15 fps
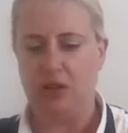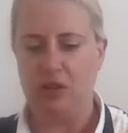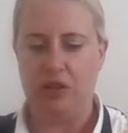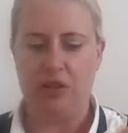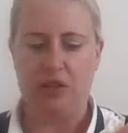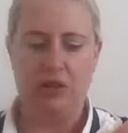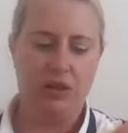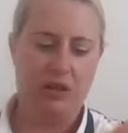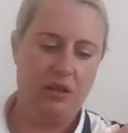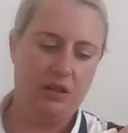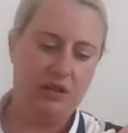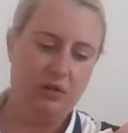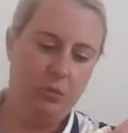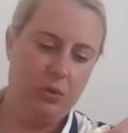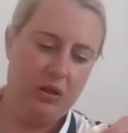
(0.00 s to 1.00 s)
actually.
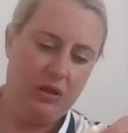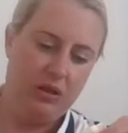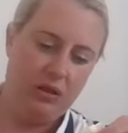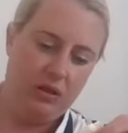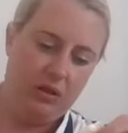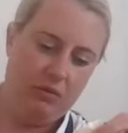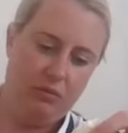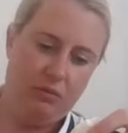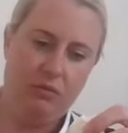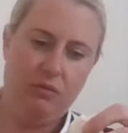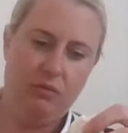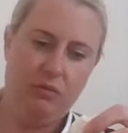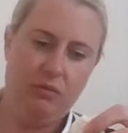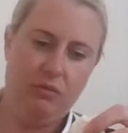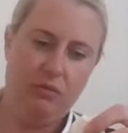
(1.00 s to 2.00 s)
There's a bit
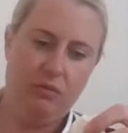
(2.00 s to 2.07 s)
um,